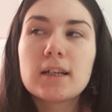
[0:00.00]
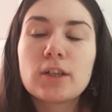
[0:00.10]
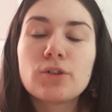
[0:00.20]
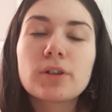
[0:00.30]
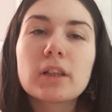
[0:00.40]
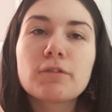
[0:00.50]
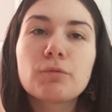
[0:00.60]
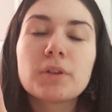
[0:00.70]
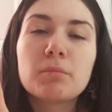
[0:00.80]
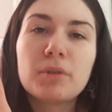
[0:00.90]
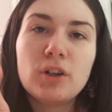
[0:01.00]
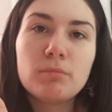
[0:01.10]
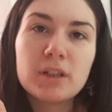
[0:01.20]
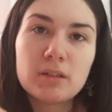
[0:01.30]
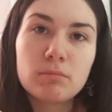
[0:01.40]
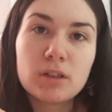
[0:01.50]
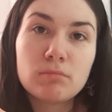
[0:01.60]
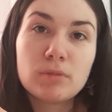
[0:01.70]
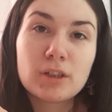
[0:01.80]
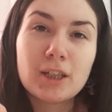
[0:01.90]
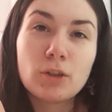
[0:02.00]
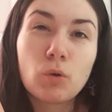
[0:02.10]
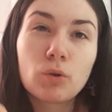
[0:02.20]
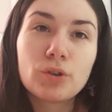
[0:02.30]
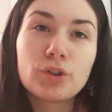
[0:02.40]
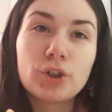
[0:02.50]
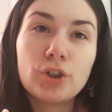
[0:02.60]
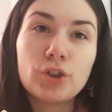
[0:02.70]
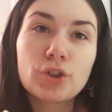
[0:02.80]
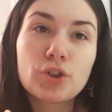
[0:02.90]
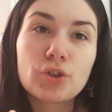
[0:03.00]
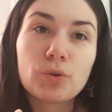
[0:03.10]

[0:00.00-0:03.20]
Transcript: you're left with the bare minimum in order